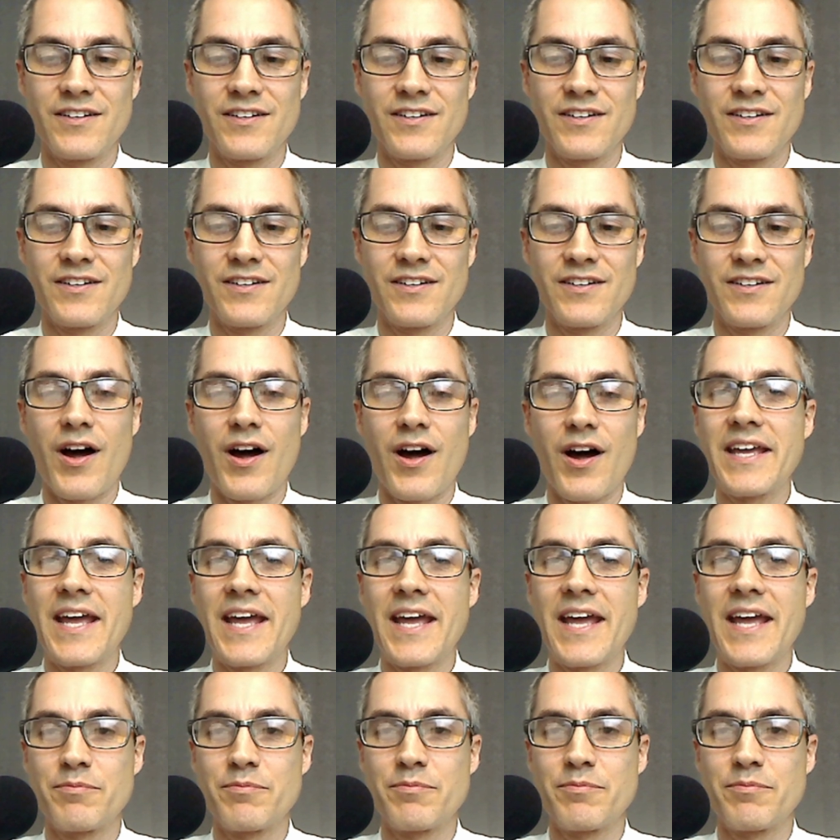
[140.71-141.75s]
and
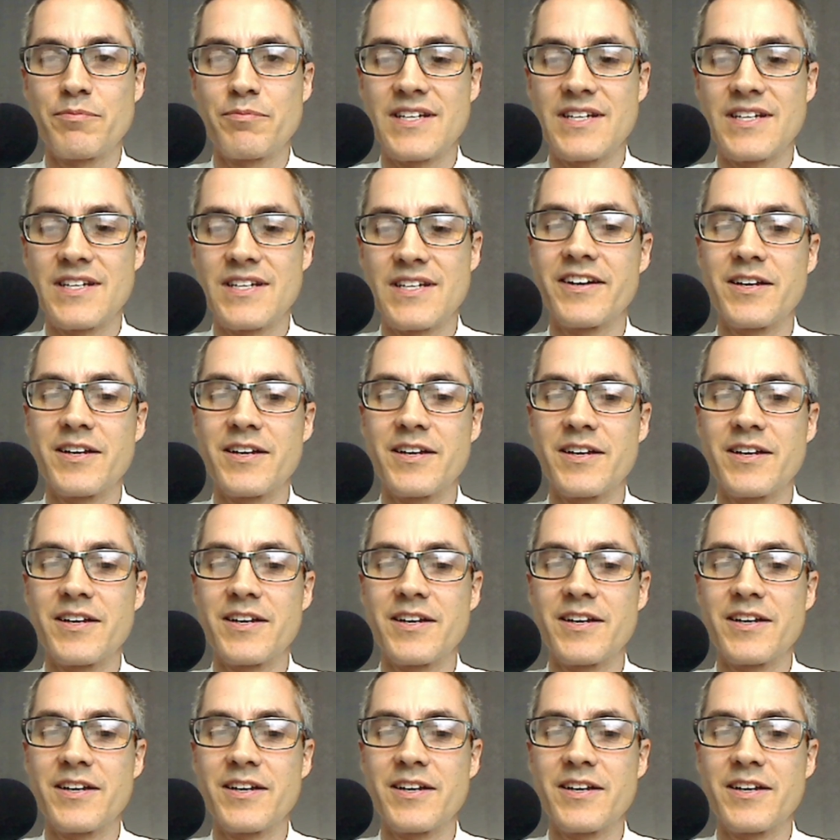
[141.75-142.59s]
broadcast personality with